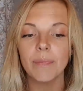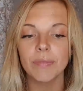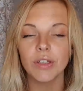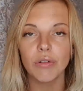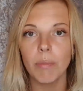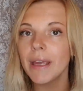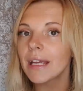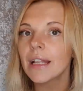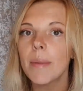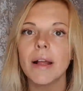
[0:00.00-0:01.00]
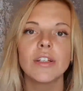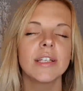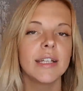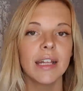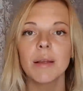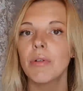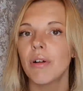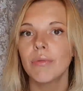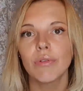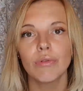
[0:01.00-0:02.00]
You can make them and stick them
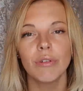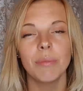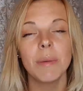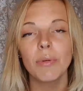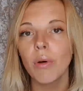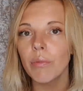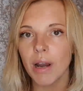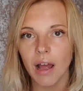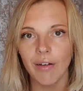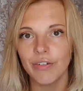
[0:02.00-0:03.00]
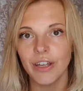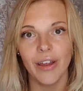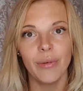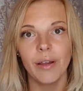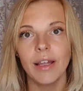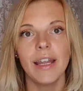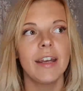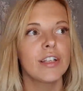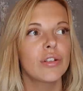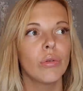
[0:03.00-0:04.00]
around the room. People won't laugh at you. It
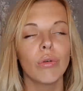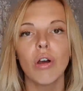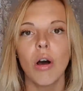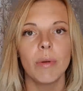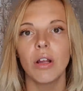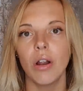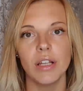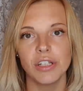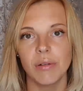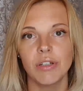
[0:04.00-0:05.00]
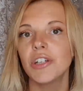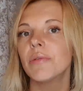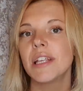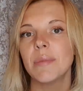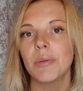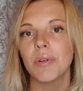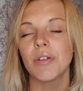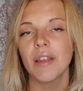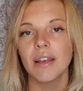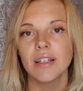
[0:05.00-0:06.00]
is so common knowledge now to use
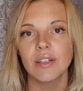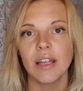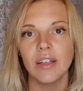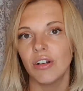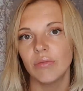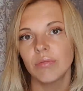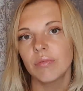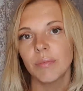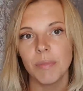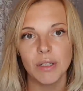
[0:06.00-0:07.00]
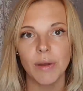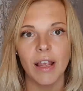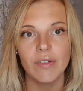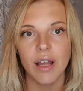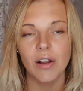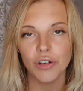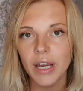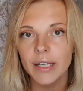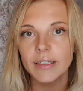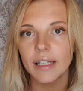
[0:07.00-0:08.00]
hypnobirthing. Is, you know, midwives are
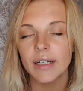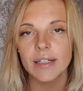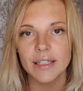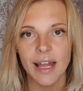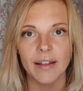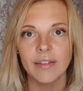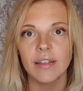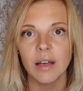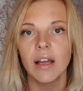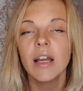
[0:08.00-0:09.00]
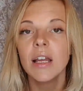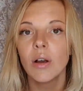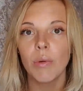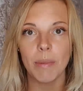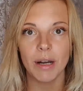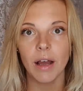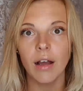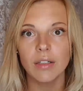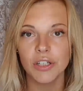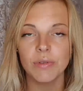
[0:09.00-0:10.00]
trained, they understand that women
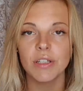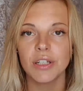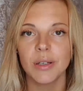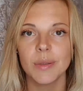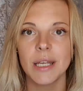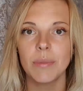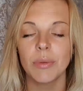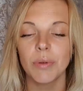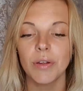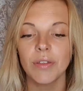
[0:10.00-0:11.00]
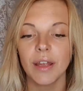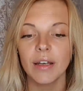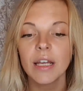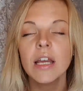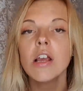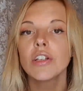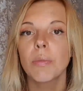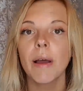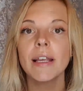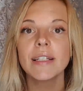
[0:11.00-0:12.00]
are choosing to use hypnobirthing. So
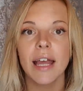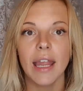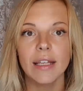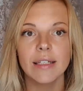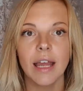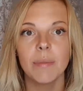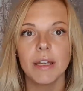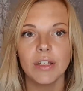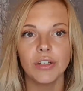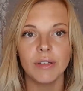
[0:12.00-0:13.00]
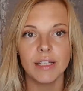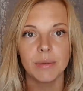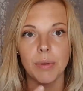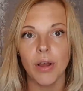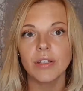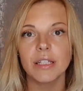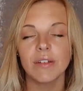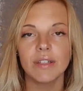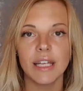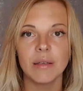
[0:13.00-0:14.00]
by signs, I mean you need some
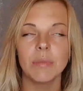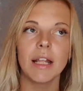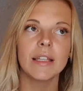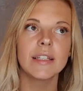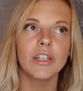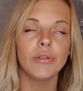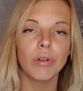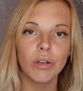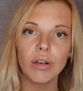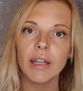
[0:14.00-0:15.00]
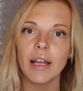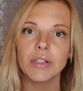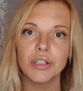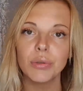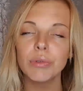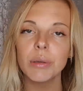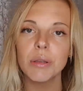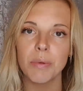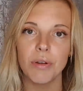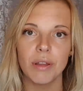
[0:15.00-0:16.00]
positive statements that you can look at during
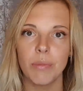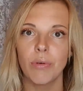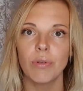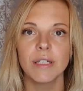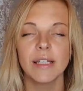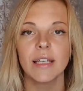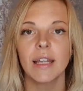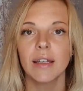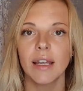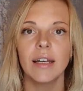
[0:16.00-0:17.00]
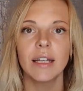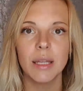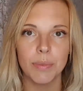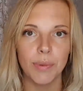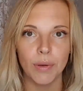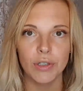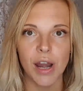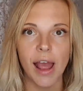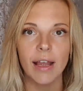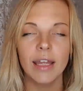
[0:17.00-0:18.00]
the birthing process that can kind of keep you on
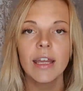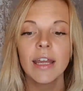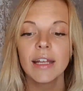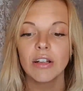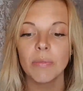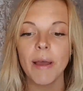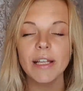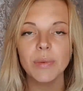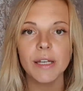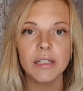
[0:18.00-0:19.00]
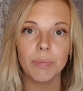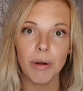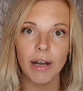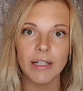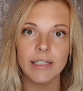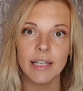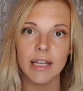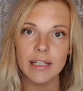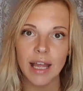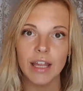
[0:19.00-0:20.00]
track. Now, the best way to practice
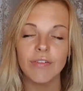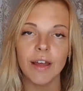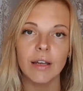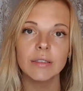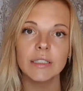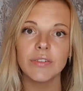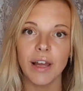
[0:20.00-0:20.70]
these, I found